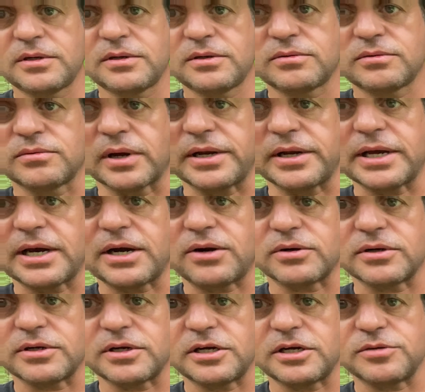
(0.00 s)
Right now
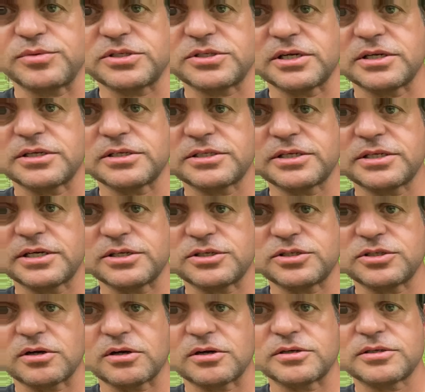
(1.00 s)
we're at 100% state of
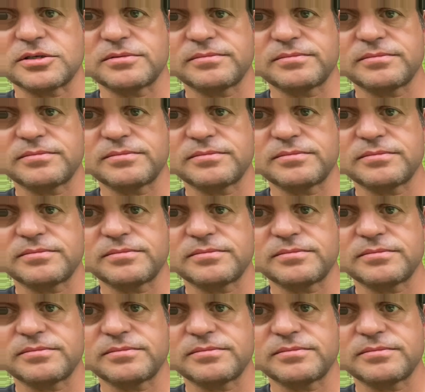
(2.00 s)
charge.